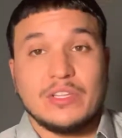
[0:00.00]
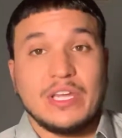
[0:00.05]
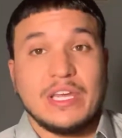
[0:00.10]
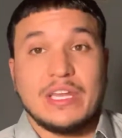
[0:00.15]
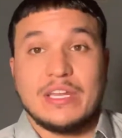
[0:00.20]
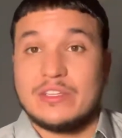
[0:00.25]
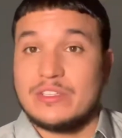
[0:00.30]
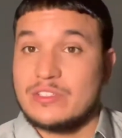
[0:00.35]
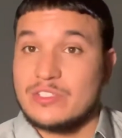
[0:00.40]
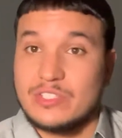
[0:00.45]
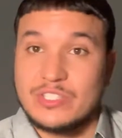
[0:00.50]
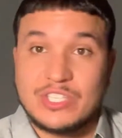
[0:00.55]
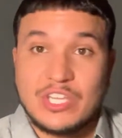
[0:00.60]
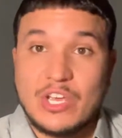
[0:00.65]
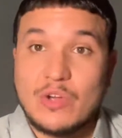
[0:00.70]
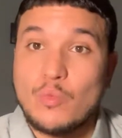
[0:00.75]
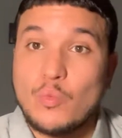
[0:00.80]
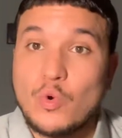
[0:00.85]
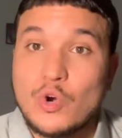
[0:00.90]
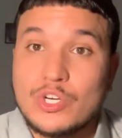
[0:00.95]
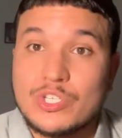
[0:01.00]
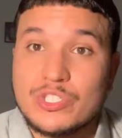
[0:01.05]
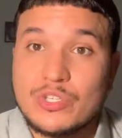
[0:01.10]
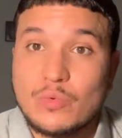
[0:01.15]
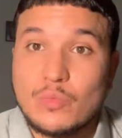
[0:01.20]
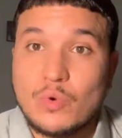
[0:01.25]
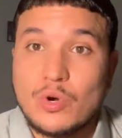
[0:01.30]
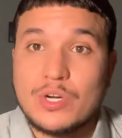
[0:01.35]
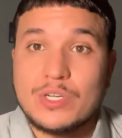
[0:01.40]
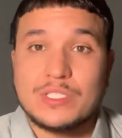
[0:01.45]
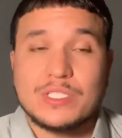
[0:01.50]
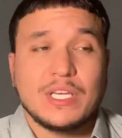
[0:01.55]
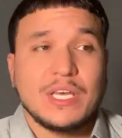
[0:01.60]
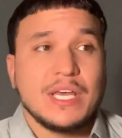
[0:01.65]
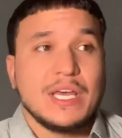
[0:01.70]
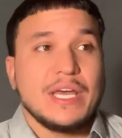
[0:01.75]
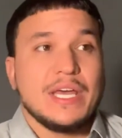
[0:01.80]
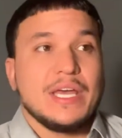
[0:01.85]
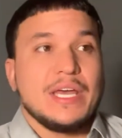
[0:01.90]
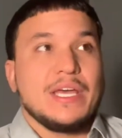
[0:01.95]
and it's just getting worse and worse
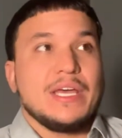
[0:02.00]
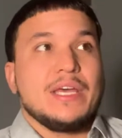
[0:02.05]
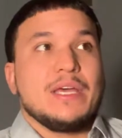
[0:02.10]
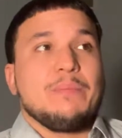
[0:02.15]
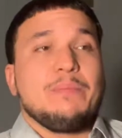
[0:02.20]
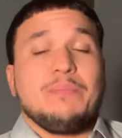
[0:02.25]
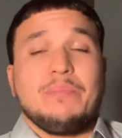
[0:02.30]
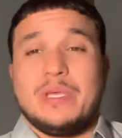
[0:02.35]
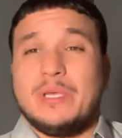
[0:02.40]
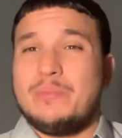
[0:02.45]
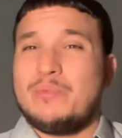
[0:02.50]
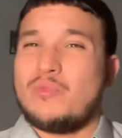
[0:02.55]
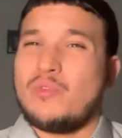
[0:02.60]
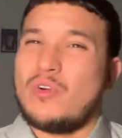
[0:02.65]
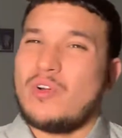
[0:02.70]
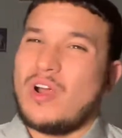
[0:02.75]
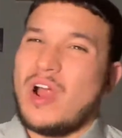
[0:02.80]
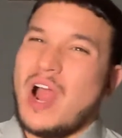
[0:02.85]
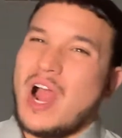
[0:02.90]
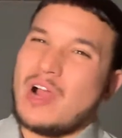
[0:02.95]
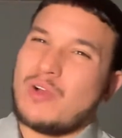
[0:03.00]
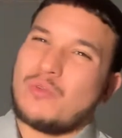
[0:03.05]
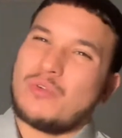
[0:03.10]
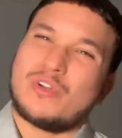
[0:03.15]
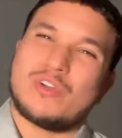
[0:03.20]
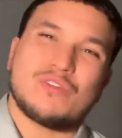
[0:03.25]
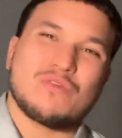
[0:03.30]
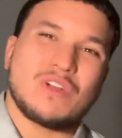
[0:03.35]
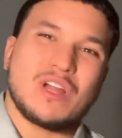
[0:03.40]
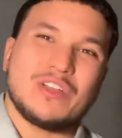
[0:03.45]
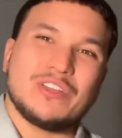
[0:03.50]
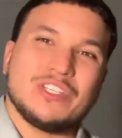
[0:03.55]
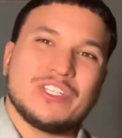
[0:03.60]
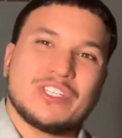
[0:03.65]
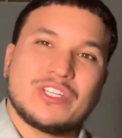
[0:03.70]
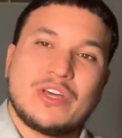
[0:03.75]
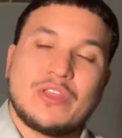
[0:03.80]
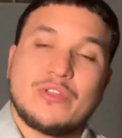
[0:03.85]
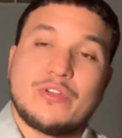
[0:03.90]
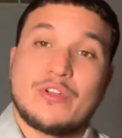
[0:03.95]
people are awkward around each
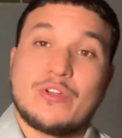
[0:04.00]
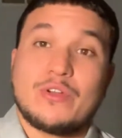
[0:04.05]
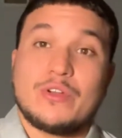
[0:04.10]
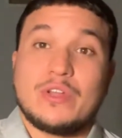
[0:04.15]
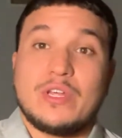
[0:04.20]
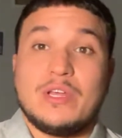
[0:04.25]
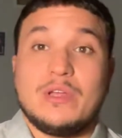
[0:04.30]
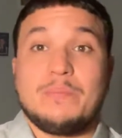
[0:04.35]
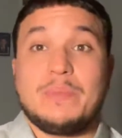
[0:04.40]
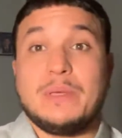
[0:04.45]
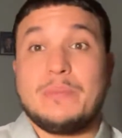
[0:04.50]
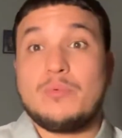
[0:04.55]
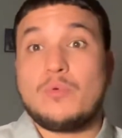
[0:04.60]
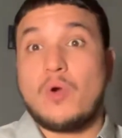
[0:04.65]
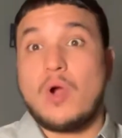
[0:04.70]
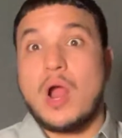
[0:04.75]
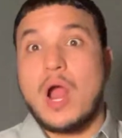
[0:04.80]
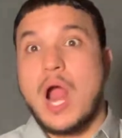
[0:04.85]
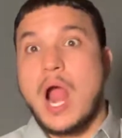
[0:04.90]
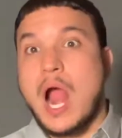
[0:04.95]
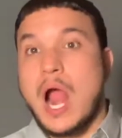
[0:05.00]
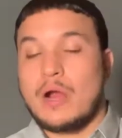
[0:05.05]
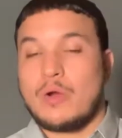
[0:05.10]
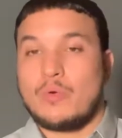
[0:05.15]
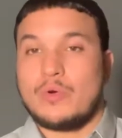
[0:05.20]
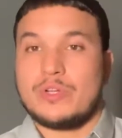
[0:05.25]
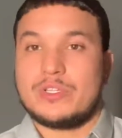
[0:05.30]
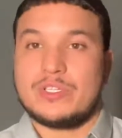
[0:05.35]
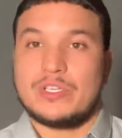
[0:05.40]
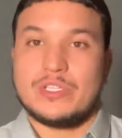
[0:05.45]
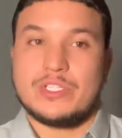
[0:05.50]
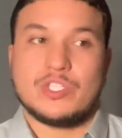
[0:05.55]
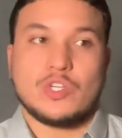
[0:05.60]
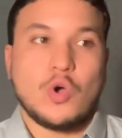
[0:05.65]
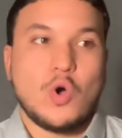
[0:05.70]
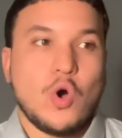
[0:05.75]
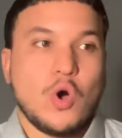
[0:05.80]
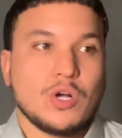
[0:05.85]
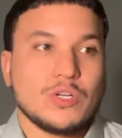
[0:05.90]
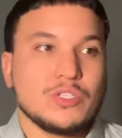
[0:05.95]
other people are awkward to
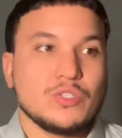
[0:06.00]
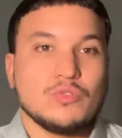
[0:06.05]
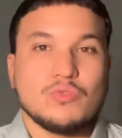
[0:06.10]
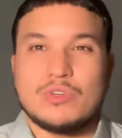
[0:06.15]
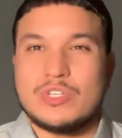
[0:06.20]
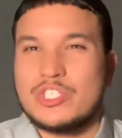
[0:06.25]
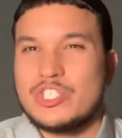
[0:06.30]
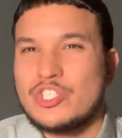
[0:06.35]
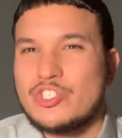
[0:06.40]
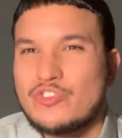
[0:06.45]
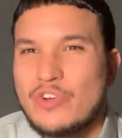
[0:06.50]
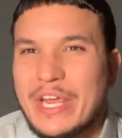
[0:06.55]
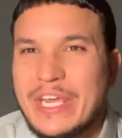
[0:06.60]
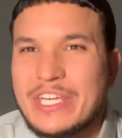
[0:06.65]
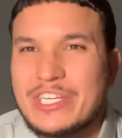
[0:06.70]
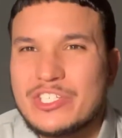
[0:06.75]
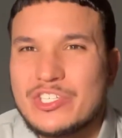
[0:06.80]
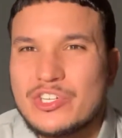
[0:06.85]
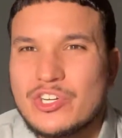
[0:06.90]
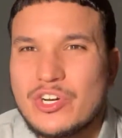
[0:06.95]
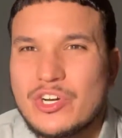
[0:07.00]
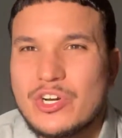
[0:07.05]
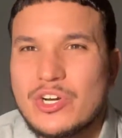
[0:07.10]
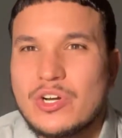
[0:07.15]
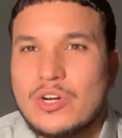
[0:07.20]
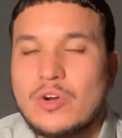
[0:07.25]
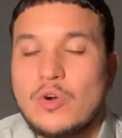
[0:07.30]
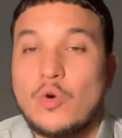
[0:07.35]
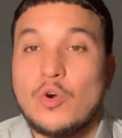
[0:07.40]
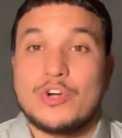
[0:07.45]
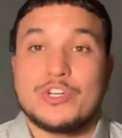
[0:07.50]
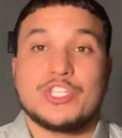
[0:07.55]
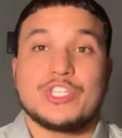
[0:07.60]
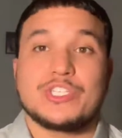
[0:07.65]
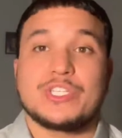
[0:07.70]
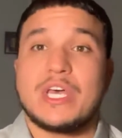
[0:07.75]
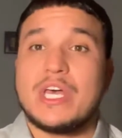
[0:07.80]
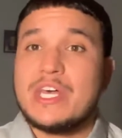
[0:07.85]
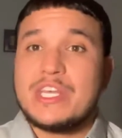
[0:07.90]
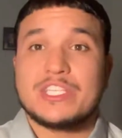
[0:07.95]
talk to a stranger or
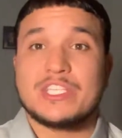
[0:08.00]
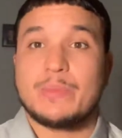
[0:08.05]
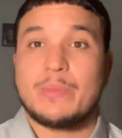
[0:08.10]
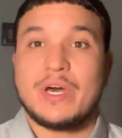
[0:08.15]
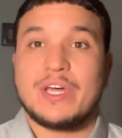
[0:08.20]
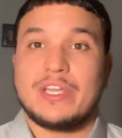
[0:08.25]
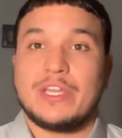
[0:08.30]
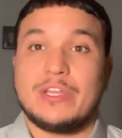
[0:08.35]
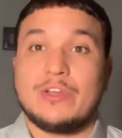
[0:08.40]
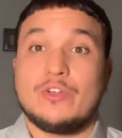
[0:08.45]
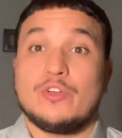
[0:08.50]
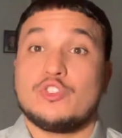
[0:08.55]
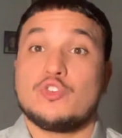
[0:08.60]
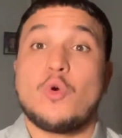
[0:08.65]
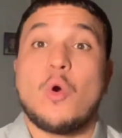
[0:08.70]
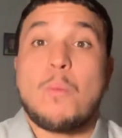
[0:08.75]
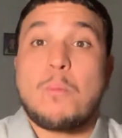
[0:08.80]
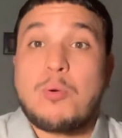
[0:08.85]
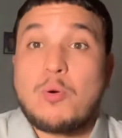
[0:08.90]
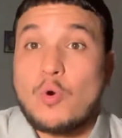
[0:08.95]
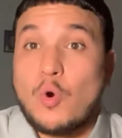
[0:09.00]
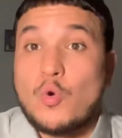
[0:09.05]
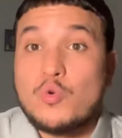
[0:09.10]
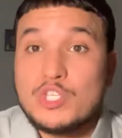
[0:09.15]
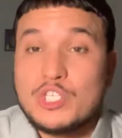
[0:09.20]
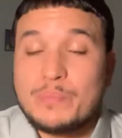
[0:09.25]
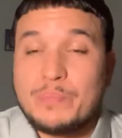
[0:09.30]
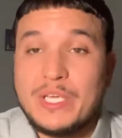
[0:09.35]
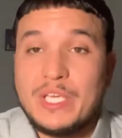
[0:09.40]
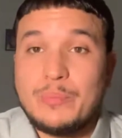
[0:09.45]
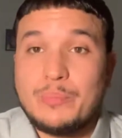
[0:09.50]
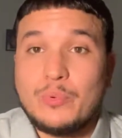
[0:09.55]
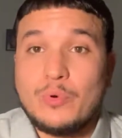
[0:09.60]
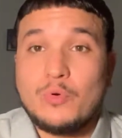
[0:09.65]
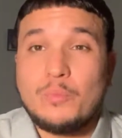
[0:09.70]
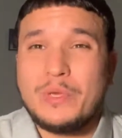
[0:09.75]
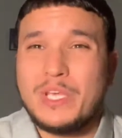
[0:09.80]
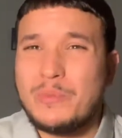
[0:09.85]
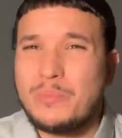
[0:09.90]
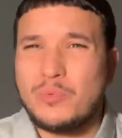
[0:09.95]
just somebody don't to approach people
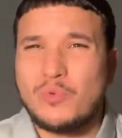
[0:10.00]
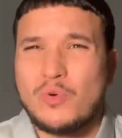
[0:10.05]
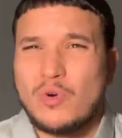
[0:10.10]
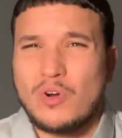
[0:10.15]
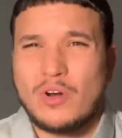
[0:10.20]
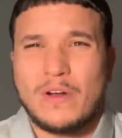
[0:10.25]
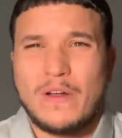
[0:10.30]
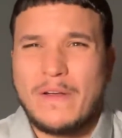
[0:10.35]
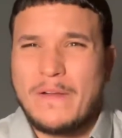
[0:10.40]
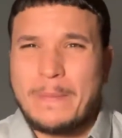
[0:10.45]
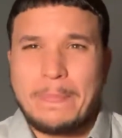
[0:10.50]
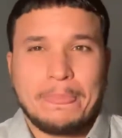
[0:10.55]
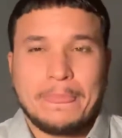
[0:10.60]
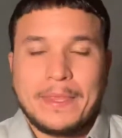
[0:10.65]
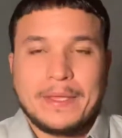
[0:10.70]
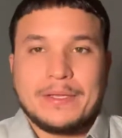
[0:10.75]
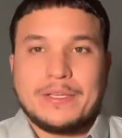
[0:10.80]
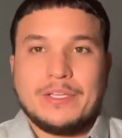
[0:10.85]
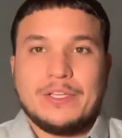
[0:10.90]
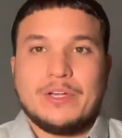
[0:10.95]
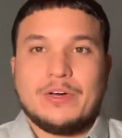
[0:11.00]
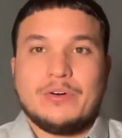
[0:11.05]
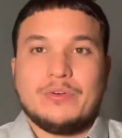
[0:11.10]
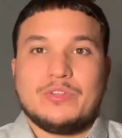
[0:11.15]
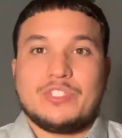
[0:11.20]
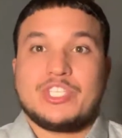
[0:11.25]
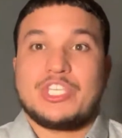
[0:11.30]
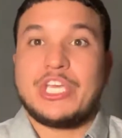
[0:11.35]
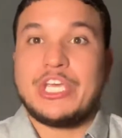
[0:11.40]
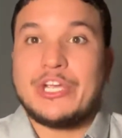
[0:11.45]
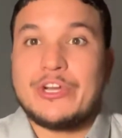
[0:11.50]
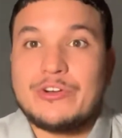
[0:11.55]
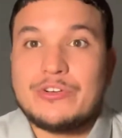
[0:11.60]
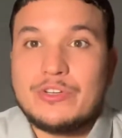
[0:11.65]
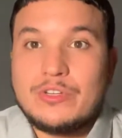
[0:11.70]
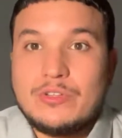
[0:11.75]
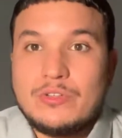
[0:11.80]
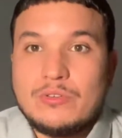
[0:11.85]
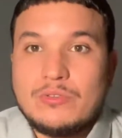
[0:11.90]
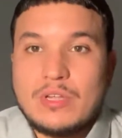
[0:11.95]
people are you know scared to
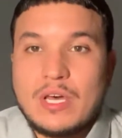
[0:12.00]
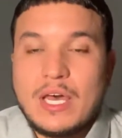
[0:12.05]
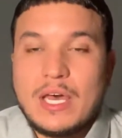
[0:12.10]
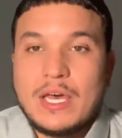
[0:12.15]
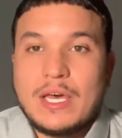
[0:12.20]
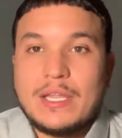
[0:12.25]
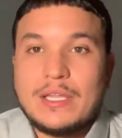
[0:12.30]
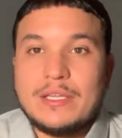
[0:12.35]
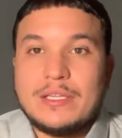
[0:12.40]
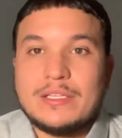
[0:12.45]
do that